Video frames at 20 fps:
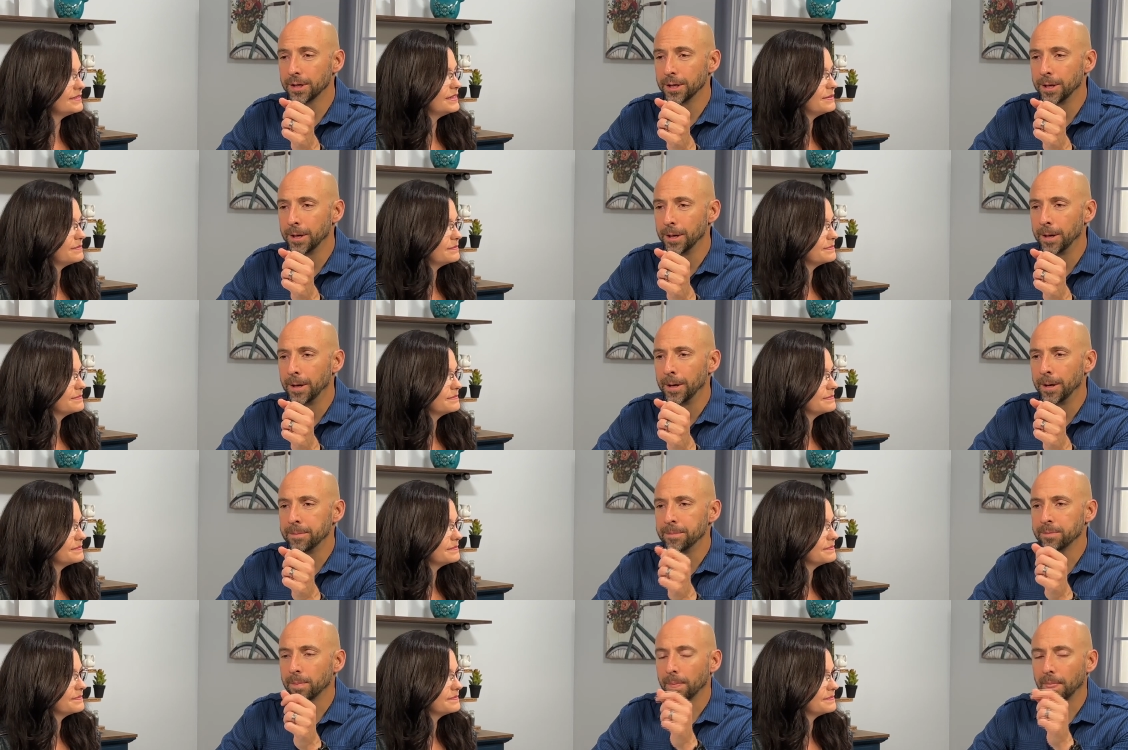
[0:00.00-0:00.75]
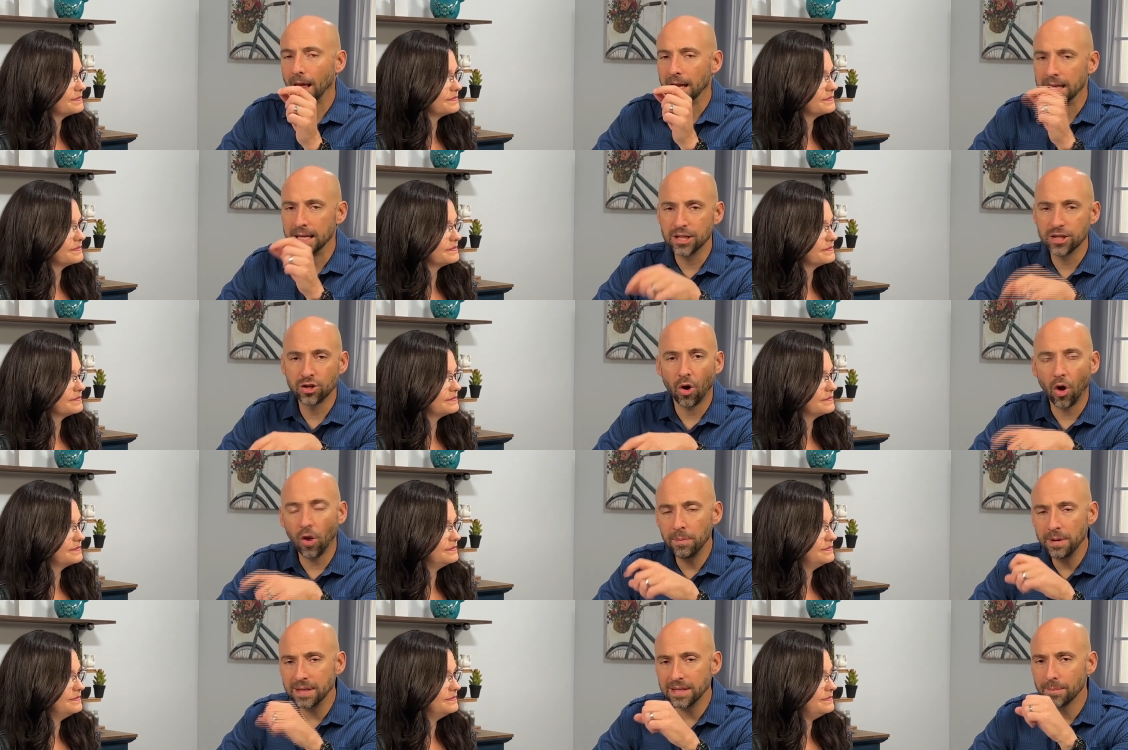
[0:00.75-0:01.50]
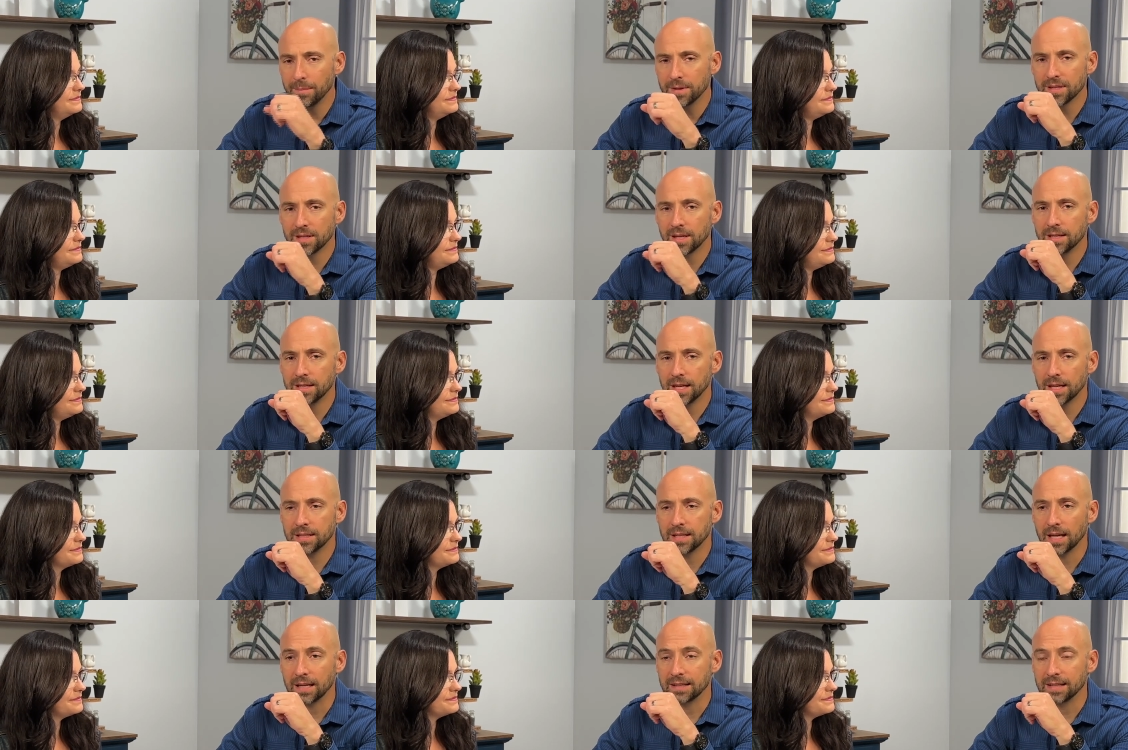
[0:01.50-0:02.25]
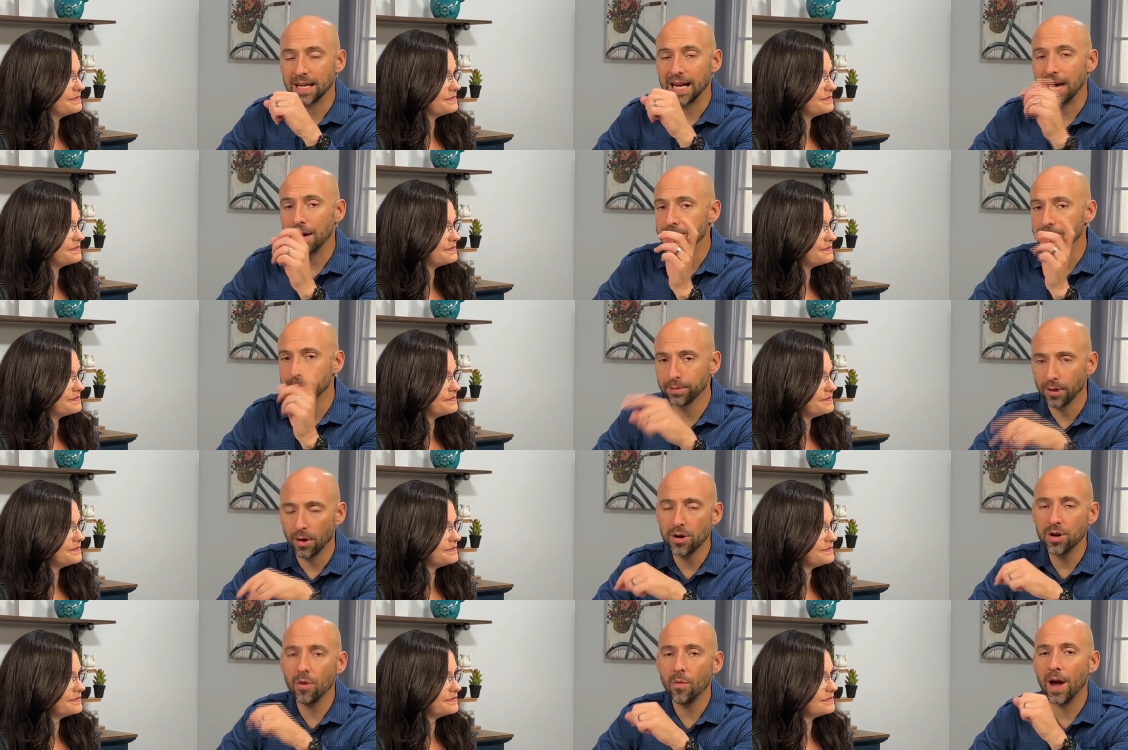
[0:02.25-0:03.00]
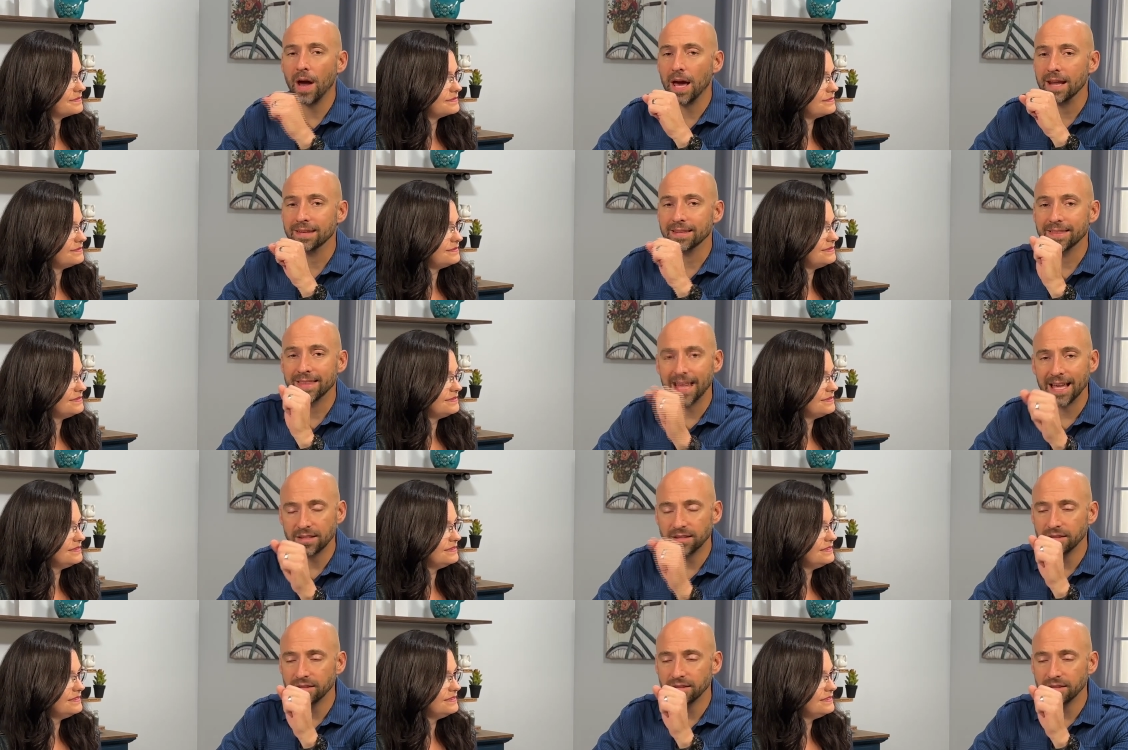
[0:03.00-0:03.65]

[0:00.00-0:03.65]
Speaker 1: Yeah. And he told me some of the statistics, and I was blown away. And I said, that's